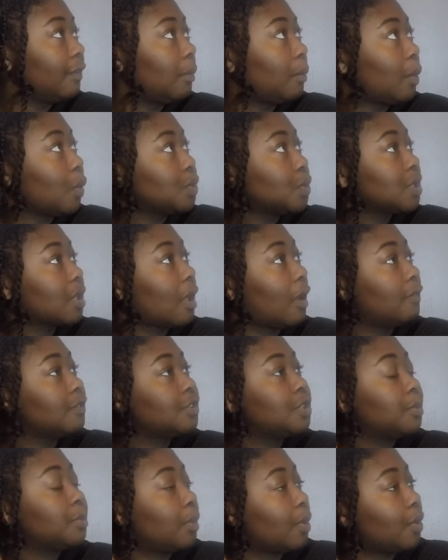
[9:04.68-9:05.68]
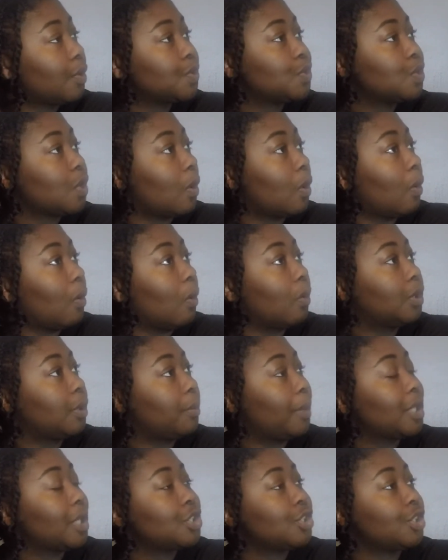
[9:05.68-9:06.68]
most comfortable. So you
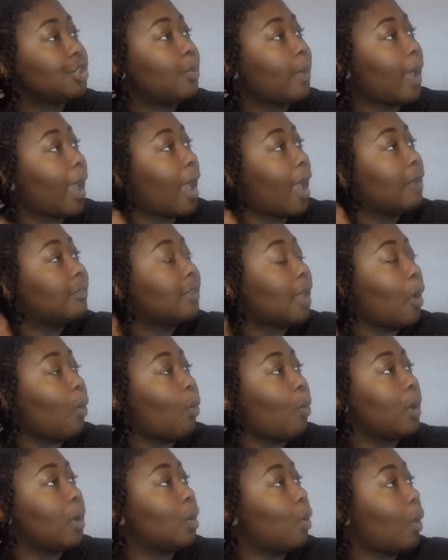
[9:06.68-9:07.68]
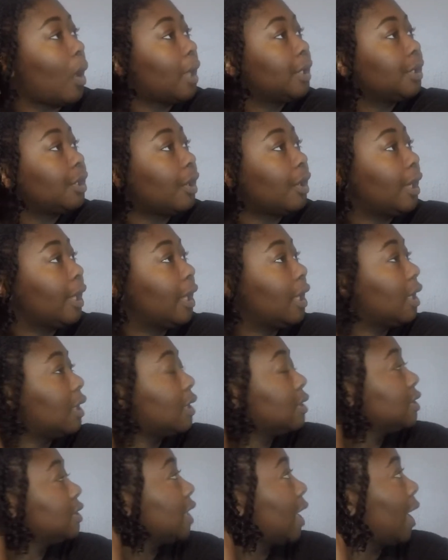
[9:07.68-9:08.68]
make sure you have that oil on your
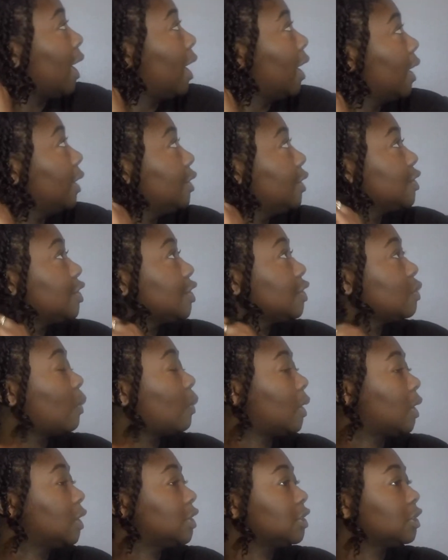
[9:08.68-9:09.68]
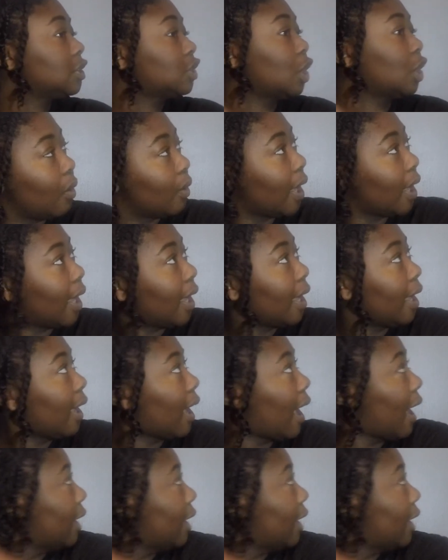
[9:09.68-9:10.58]
hands, and you just want to just, okay,